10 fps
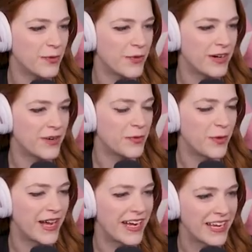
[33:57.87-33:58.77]
a welcome
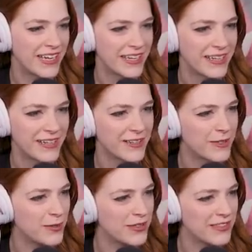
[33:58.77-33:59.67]
wagon.
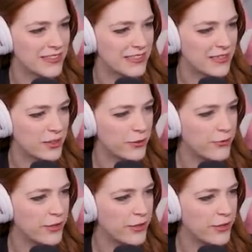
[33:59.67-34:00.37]
Who is this? Are you